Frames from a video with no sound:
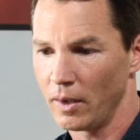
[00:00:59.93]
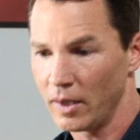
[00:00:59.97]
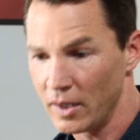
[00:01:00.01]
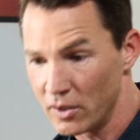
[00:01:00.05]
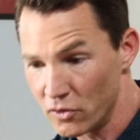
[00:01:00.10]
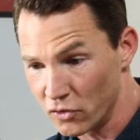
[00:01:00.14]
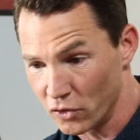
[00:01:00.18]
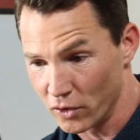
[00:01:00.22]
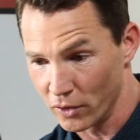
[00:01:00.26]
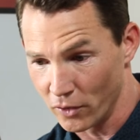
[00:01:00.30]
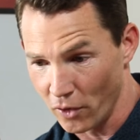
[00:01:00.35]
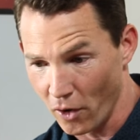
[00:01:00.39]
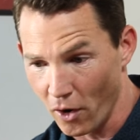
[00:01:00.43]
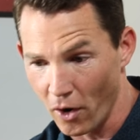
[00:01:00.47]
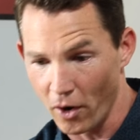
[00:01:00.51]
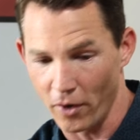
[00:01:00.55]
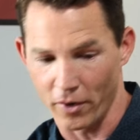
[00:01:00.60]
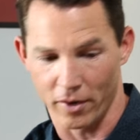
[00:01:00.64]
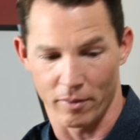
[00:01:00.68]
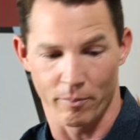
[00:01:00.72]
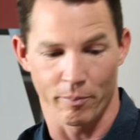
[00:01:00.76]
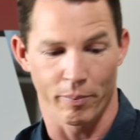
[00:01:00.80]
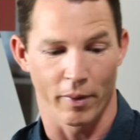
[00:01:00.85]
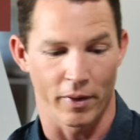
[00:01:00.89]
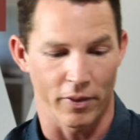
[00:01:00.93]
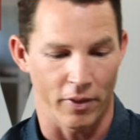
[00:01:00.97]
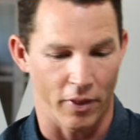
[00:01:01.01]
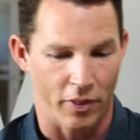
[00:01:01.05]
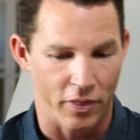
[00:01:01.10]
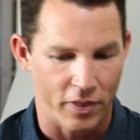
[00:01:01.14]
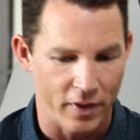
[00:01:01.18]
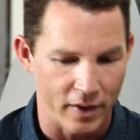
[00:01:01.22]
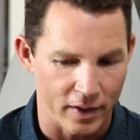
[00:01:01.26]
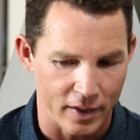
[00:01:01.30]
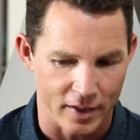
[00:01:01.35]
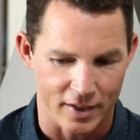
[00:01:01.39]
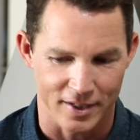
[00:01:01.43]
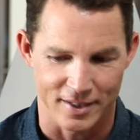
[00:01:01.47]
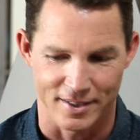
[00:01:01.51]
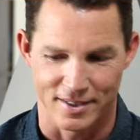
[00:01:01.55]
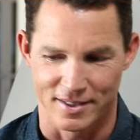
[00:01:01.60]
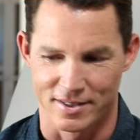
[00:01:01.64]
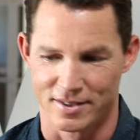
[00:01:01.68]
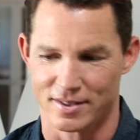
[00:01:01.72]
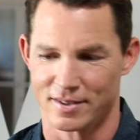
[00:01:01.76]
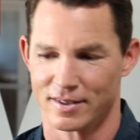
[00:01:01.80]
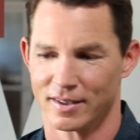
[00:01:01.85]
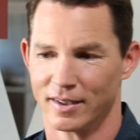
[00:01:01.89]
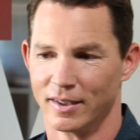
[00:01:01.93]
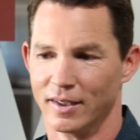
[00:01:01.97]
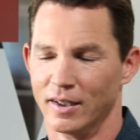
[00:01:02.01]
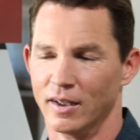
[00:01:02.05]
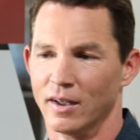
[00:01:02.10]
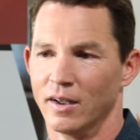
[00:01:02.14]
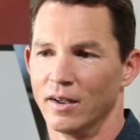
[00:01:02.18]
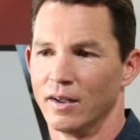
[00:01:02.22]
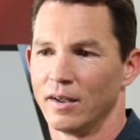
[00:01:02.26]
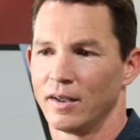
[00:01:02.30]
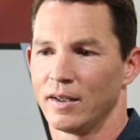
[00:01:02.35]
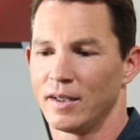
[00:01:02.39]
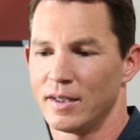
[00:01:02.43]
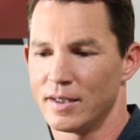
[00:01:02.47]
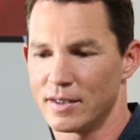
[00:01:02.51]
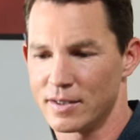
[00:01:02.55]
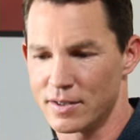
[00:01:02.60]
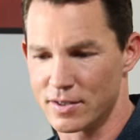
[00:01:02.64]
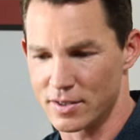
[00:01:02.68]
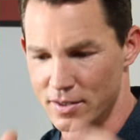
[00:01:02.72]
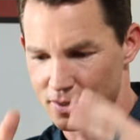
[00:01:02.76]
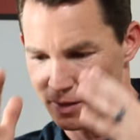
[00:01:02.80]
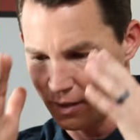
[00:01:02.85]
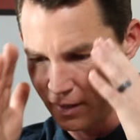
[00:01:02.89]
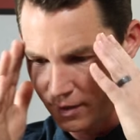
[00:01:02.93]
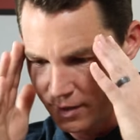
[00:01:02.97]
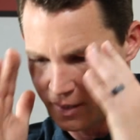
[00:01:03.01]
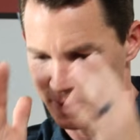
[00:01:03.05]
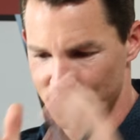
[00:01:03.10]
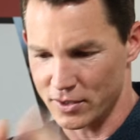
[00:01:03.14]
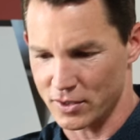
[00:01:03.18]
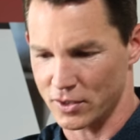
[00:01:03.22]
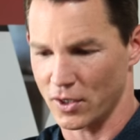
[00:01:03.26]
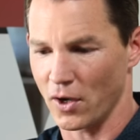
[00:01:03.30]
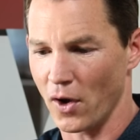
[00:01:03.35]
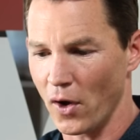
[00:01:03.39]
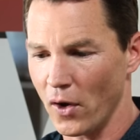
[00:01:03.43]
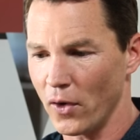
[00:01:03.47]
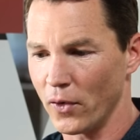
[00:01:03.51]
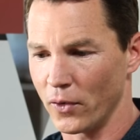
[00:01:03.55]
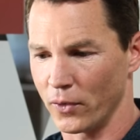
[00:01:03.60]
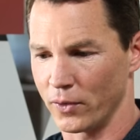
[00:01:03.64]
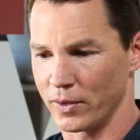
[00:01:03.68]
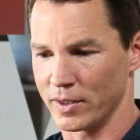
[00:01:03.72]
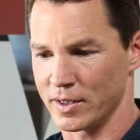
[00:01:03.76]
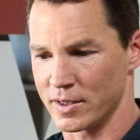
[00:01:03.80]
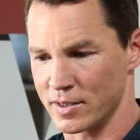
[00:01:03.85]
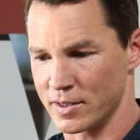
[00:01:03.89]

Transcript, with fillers: He's good-hearted, but the thing is, his his code